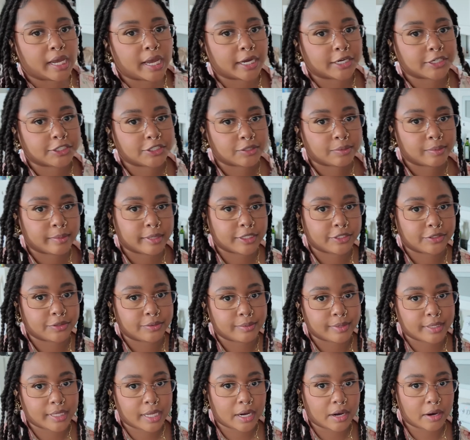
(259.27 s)
extra
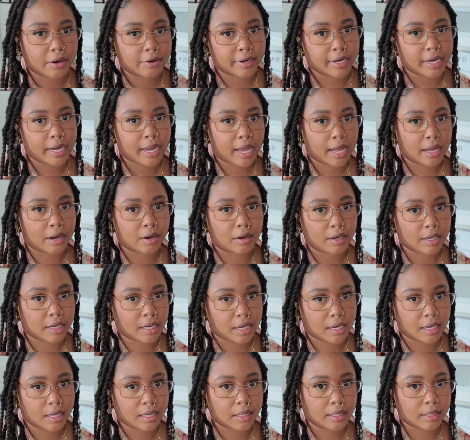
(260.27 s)
mushrooms that I already had on
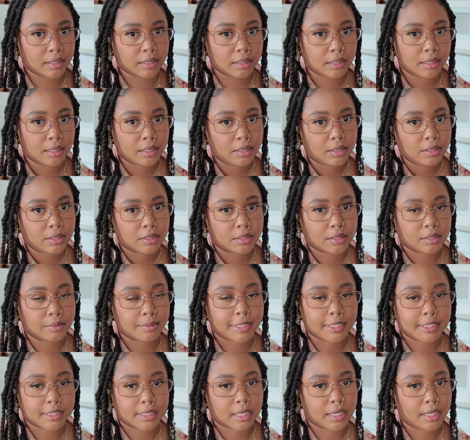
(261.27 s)
hand. So I'm
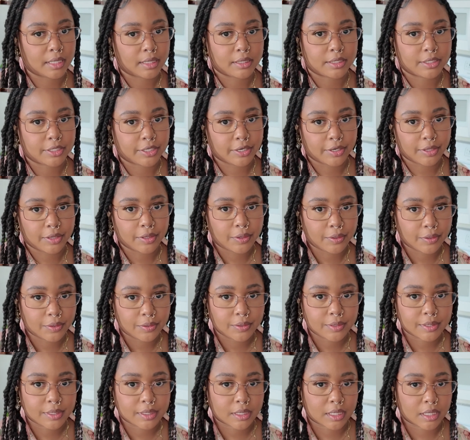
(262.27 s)
just gonna stir
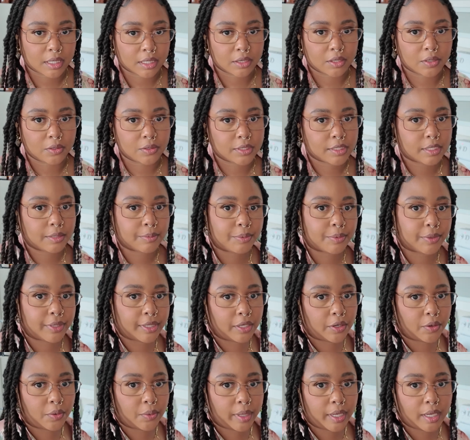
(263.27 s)
those, cook those up really
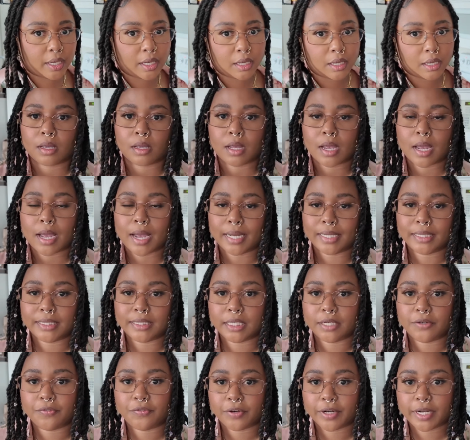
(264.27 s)
quick. I
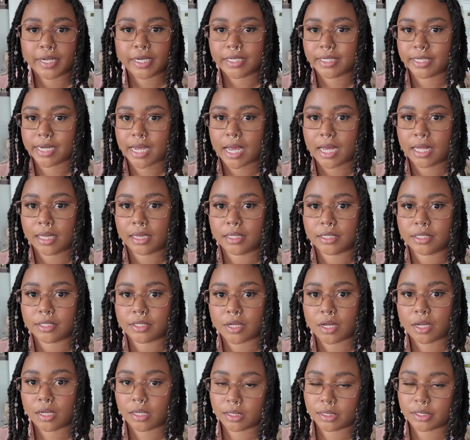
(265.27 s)
did forget to add the
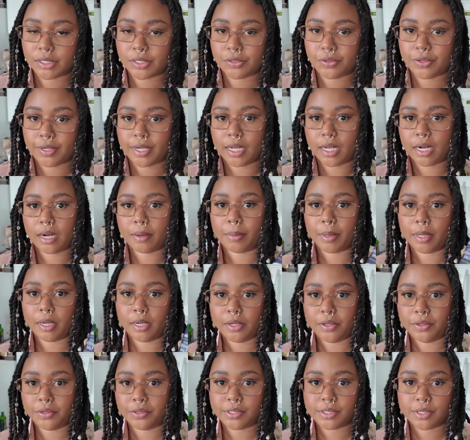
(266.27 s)
salt, so again I'm gonna
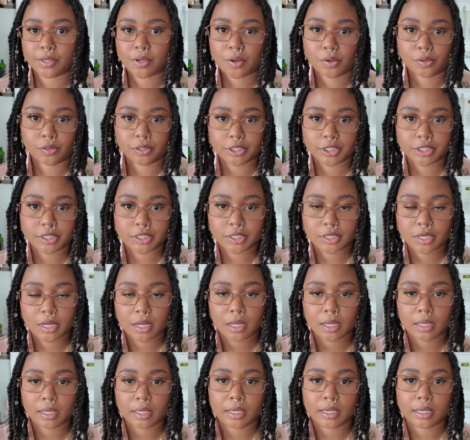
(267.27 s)
use the kosher
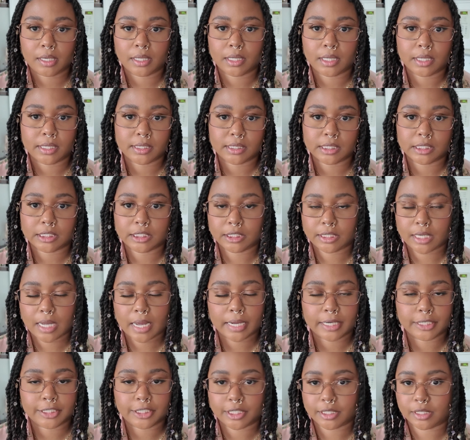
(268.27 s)
salt, and it says to
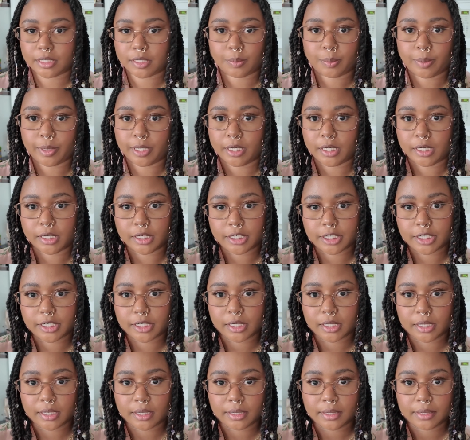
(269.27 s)
add just a pinch.
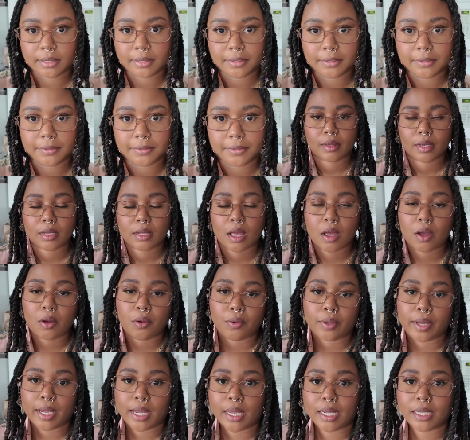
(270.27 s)

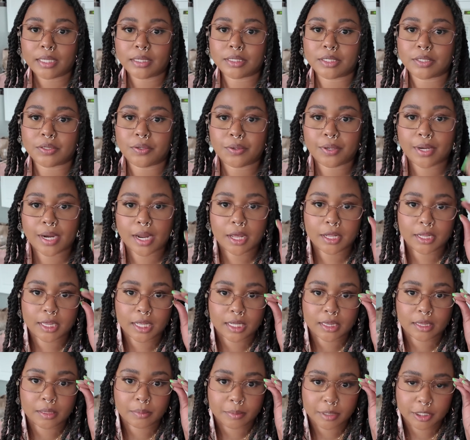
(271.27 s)
Okay, so now
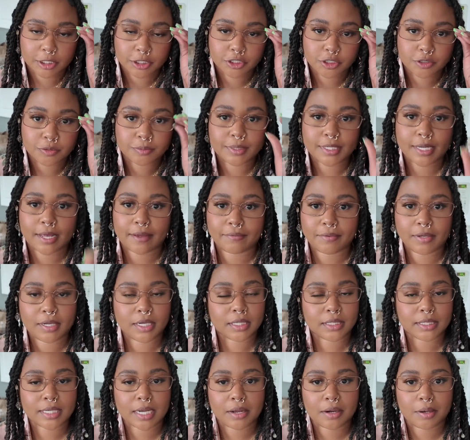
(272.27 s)
that the mushrooms have
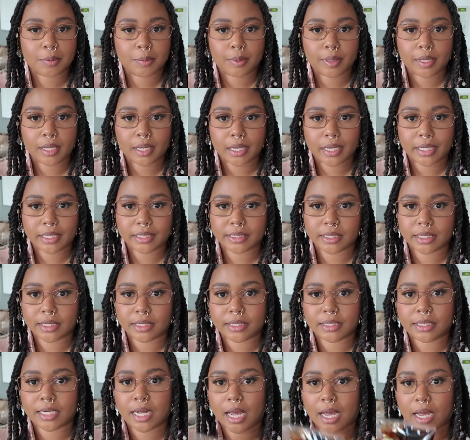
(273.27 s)
cooked down a bit, it
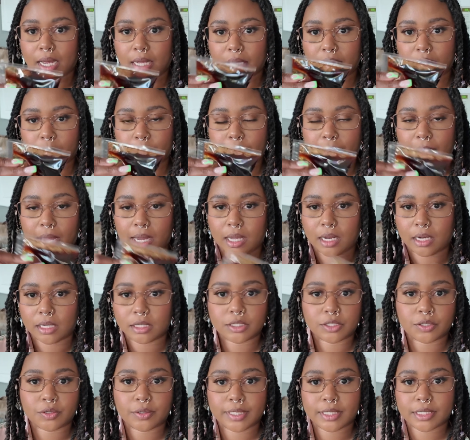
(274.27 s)
says to add the packet of
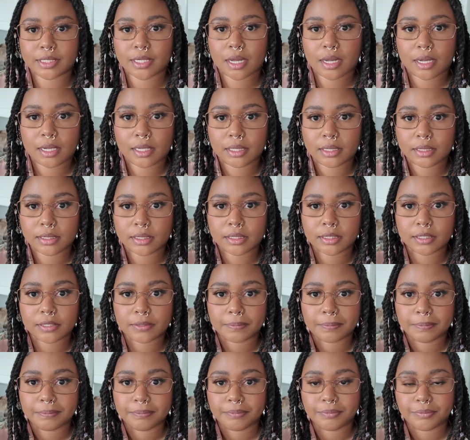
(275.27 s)
soy sauce.
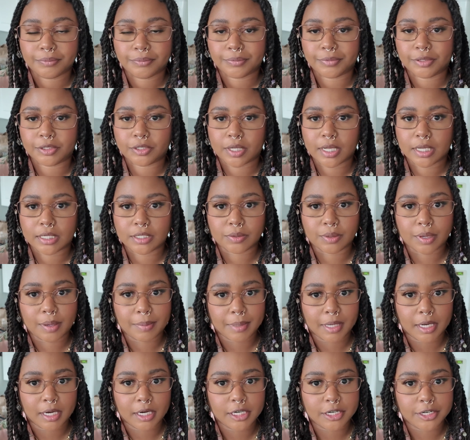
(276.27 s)
So that's what
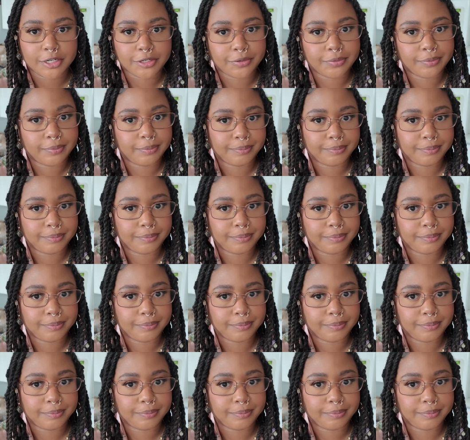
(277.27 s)
I'm gonna do.